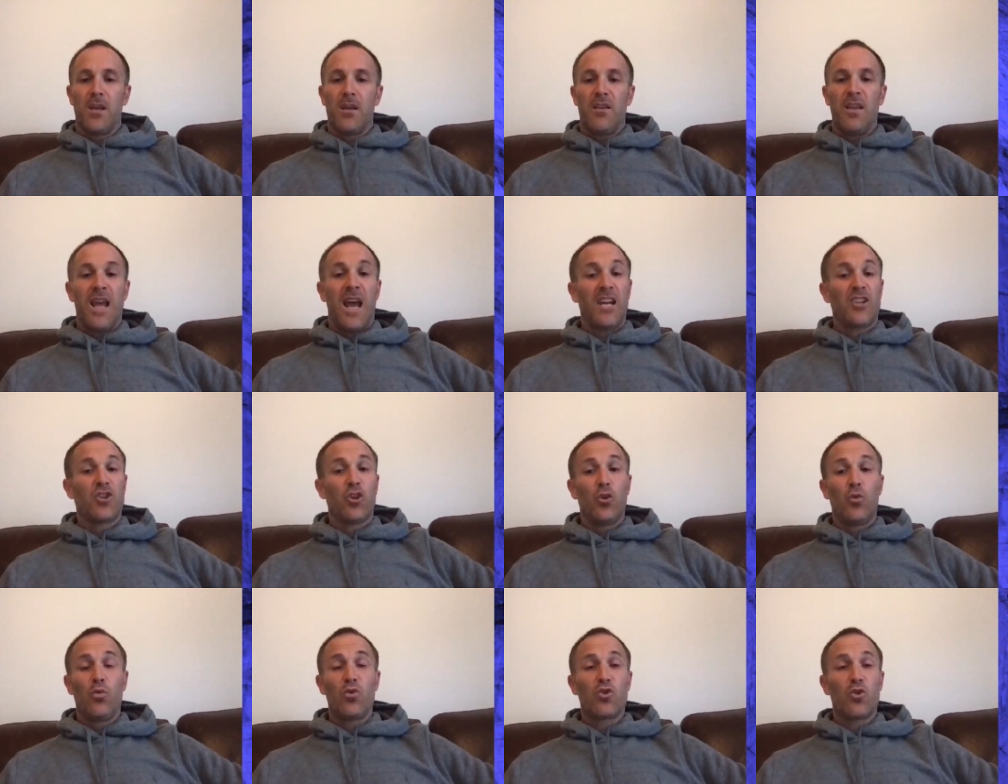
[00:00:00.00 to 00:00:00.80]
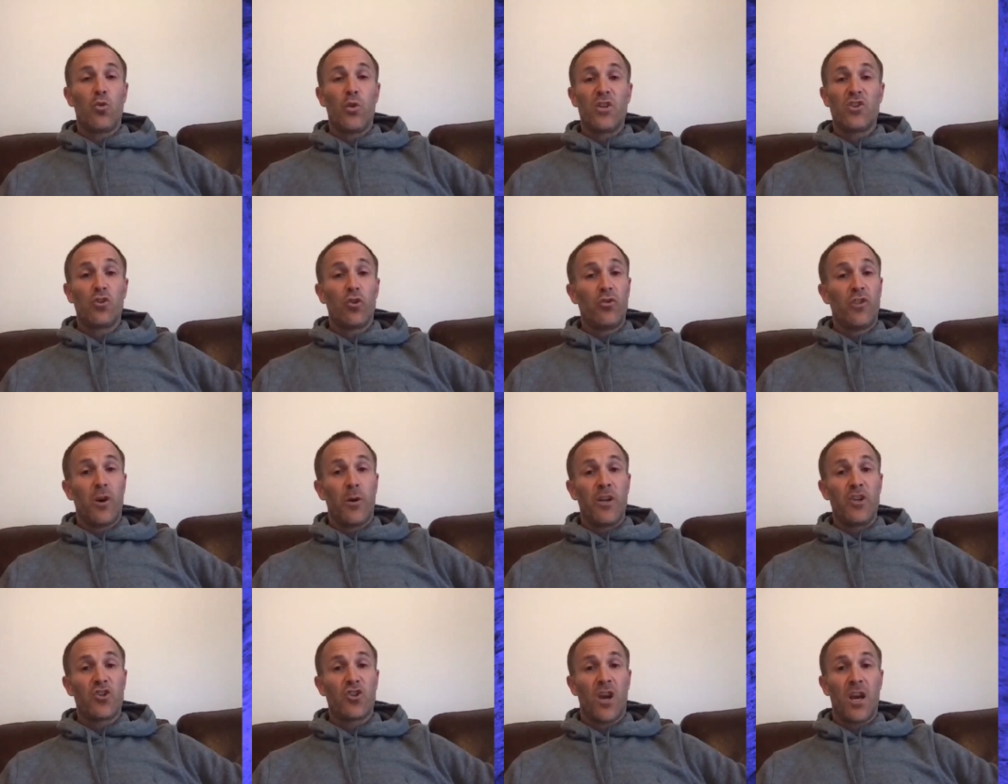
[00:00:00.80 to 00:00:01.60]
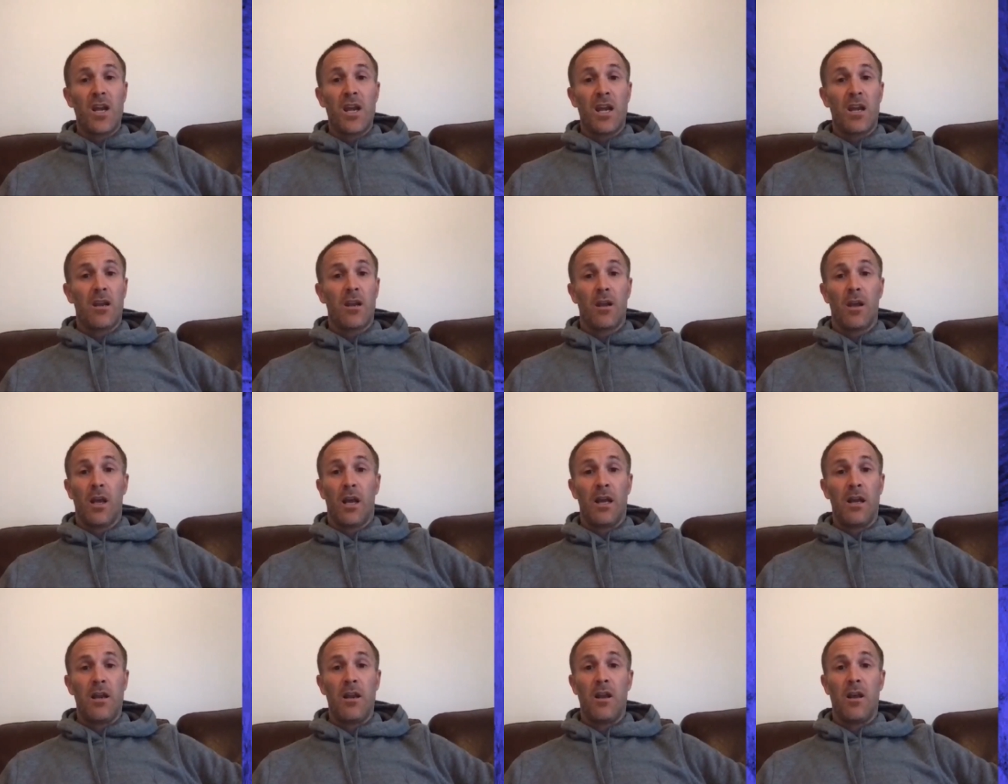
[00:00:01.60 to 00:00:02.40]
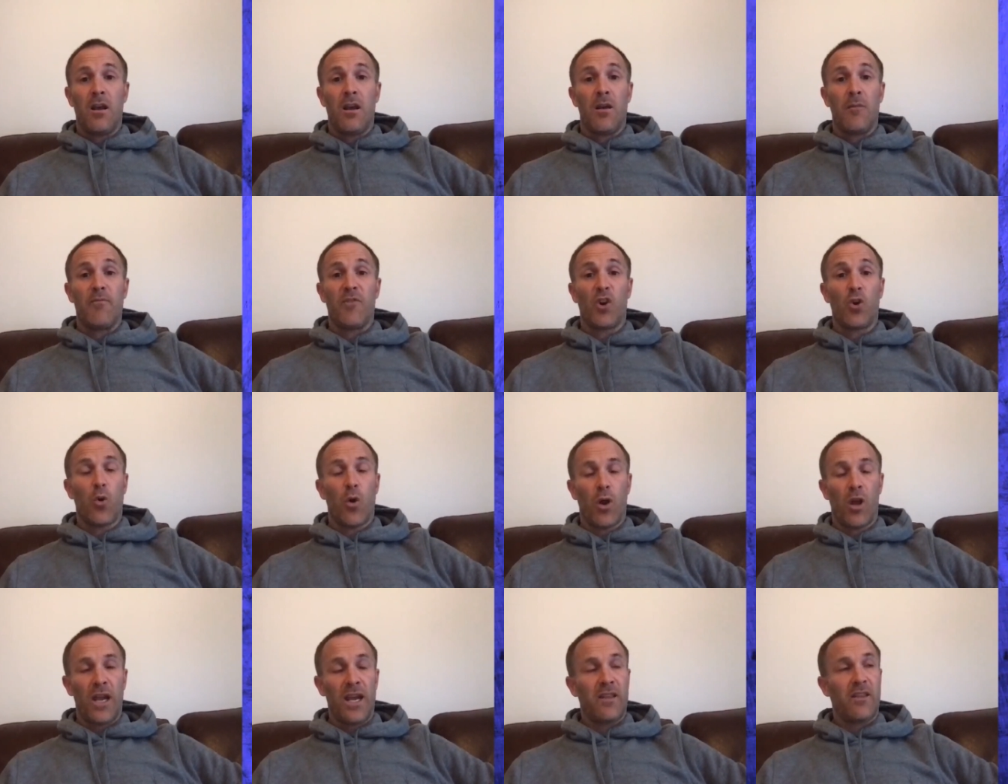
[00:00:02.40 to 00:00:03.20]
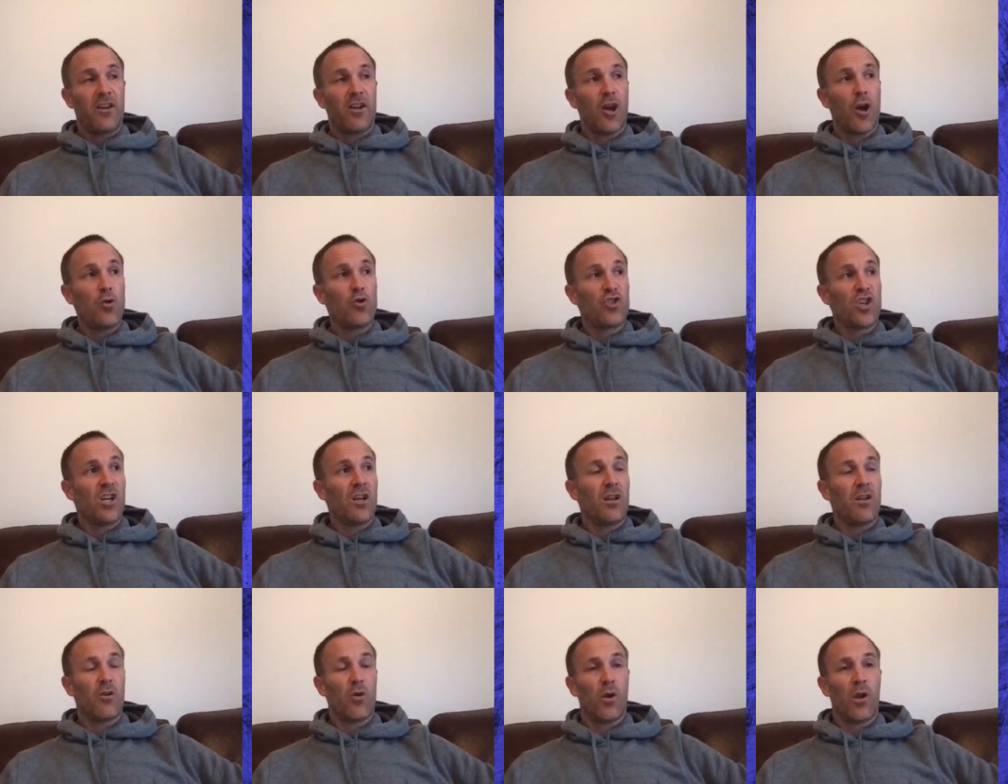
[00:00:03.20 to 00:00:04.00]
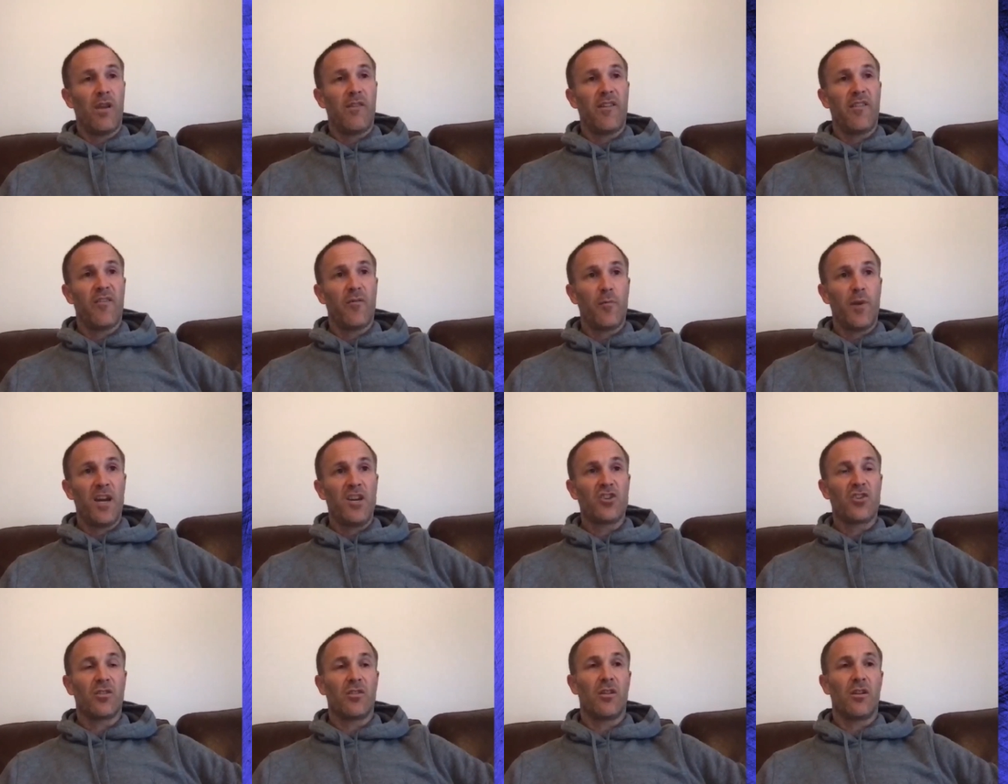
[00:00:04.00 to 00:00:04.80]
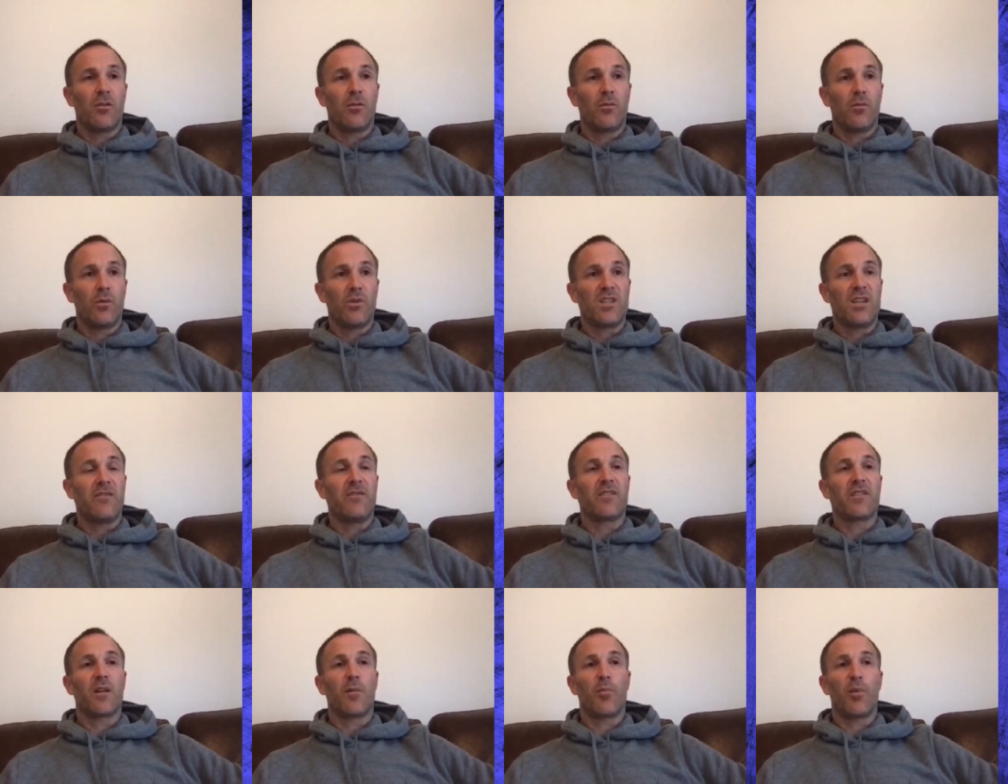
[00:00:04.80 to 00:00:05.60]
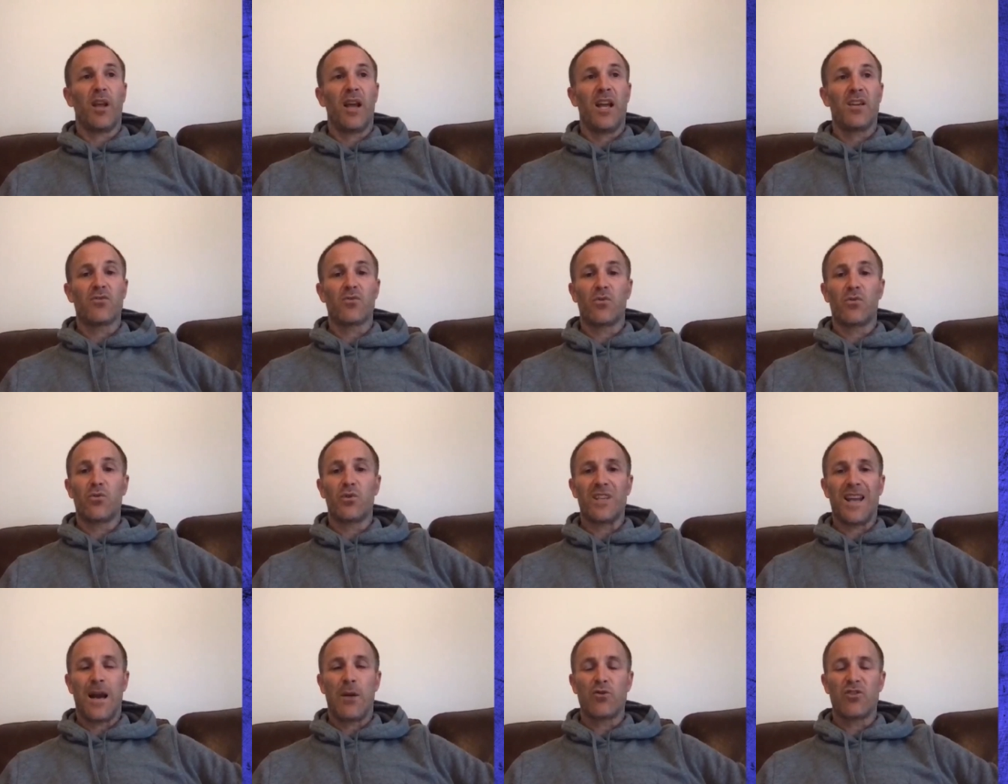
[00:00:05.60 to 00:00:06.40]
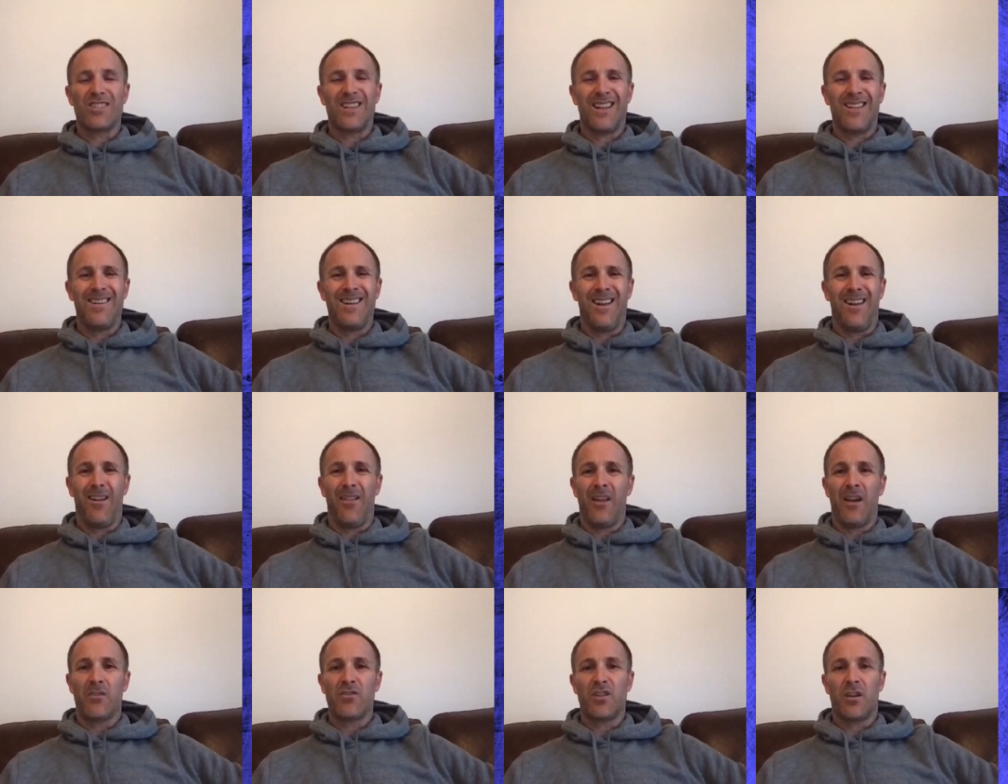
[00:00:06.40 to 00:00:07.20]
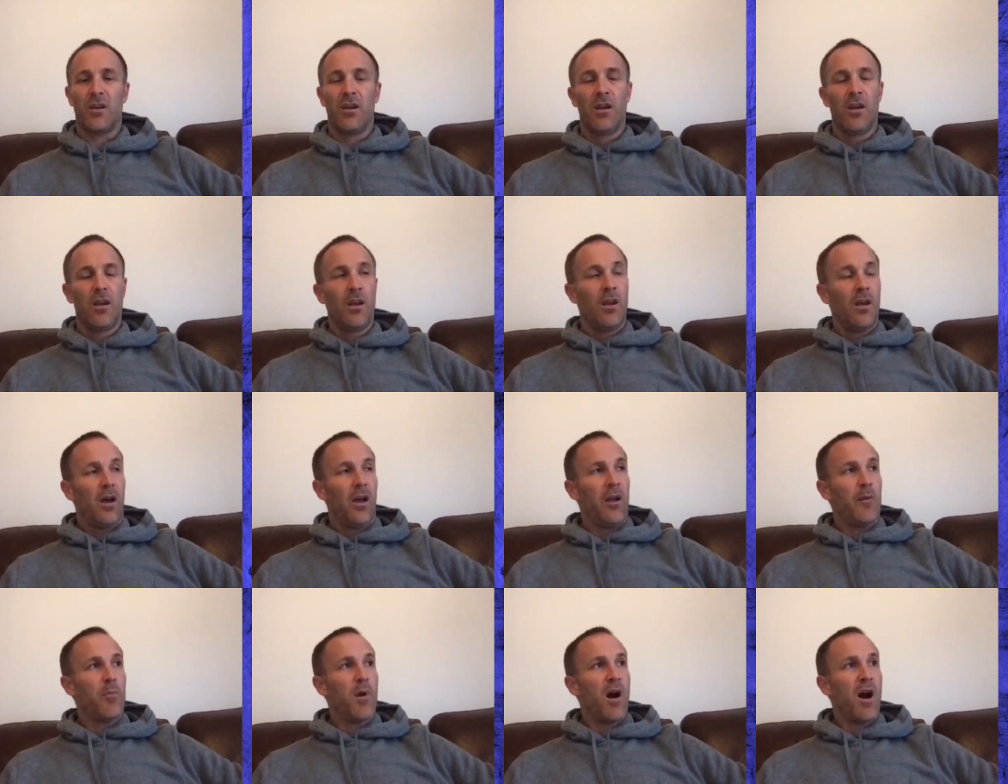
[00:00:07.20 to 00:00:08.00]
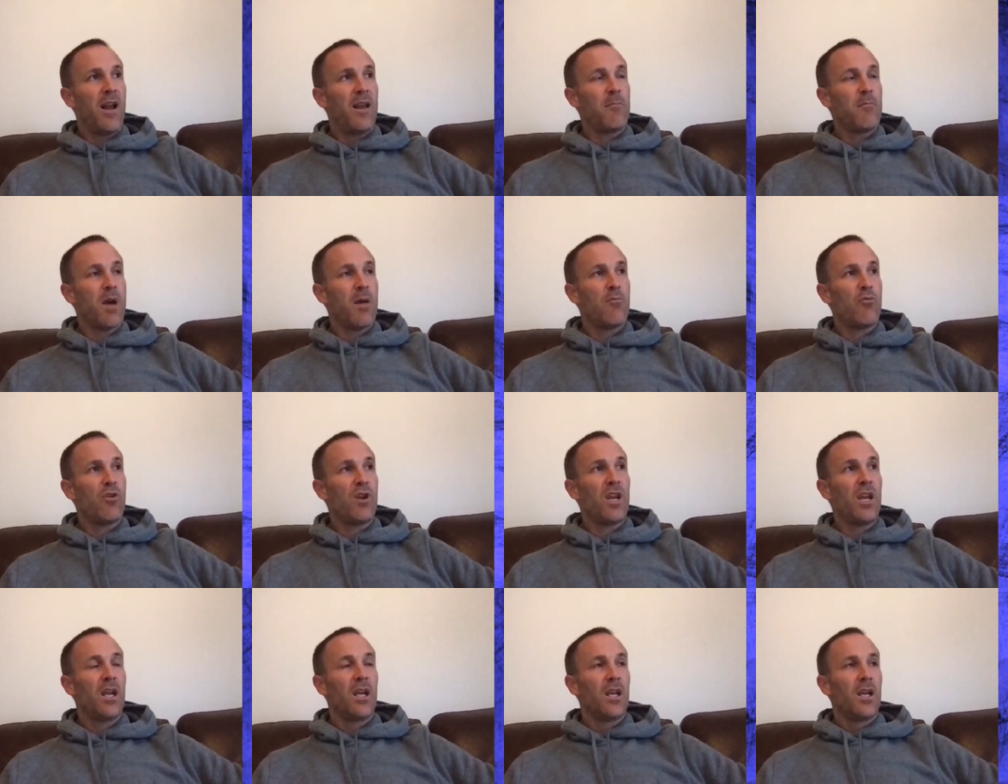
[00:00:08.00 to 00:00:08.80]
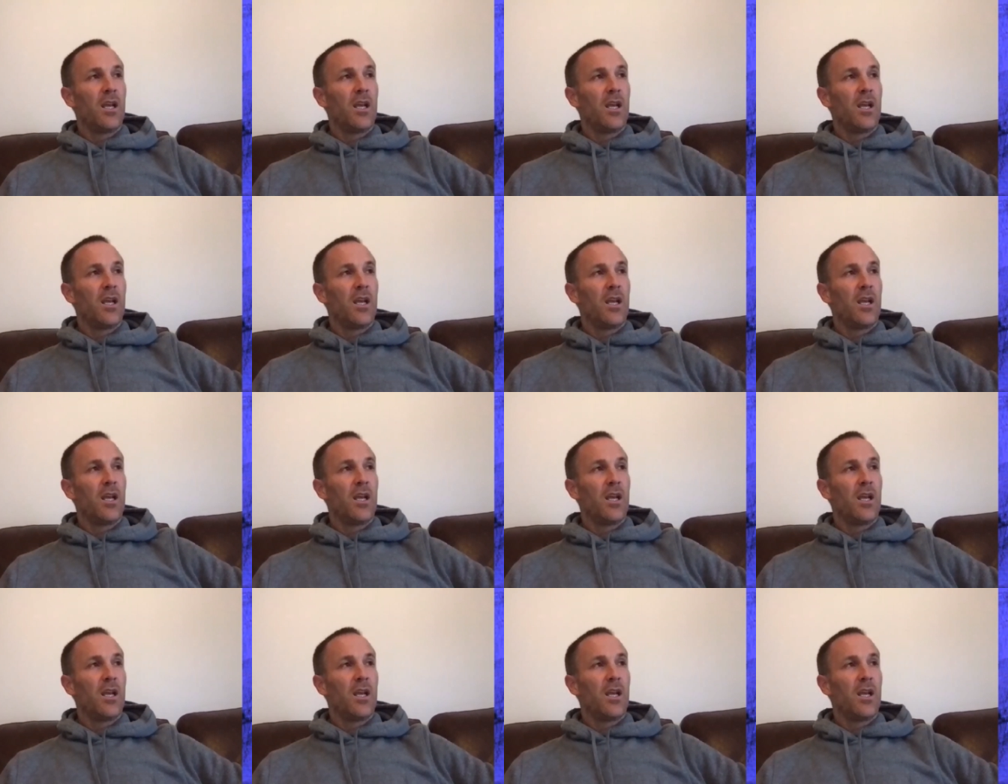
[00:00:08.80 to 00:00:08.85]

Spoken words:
The attitude was always good though in training, and the quality of the coaching and quality of the information that was given to the players was always outstanding, and that's an abiding memory.